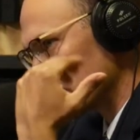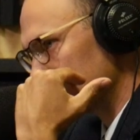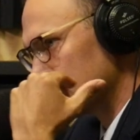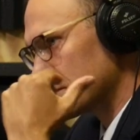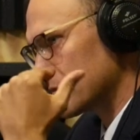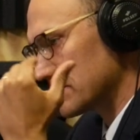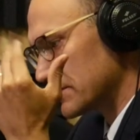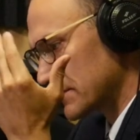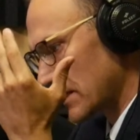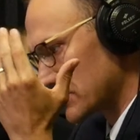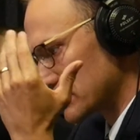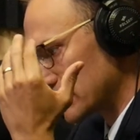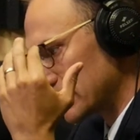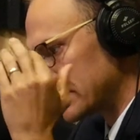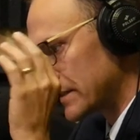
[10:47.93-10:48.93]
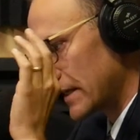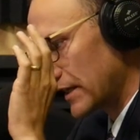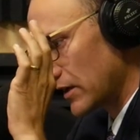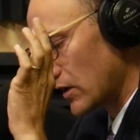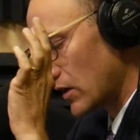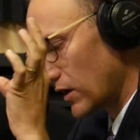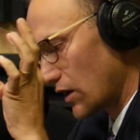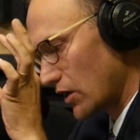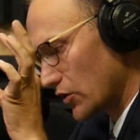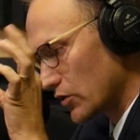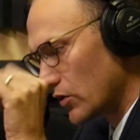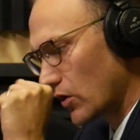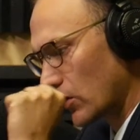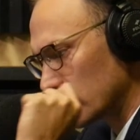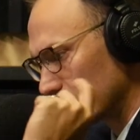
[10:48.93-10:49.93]
Let's actually take a
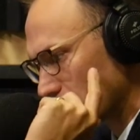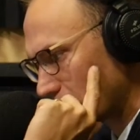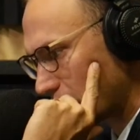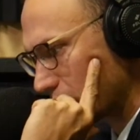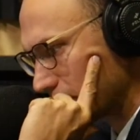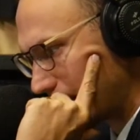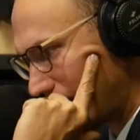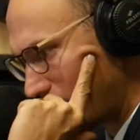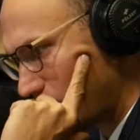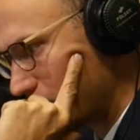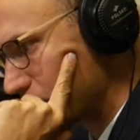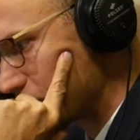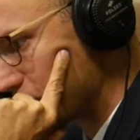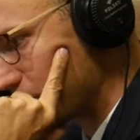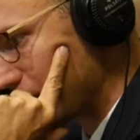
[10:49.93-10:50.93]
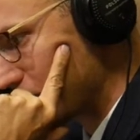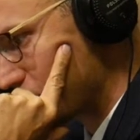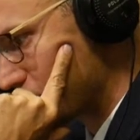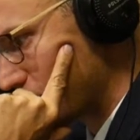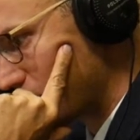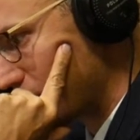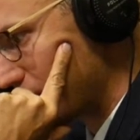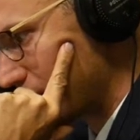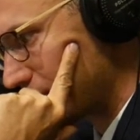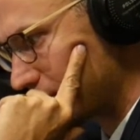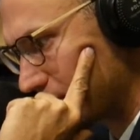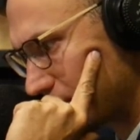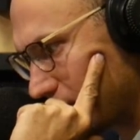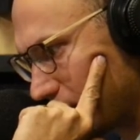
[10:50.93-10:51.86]
good hard look at our language to make sure that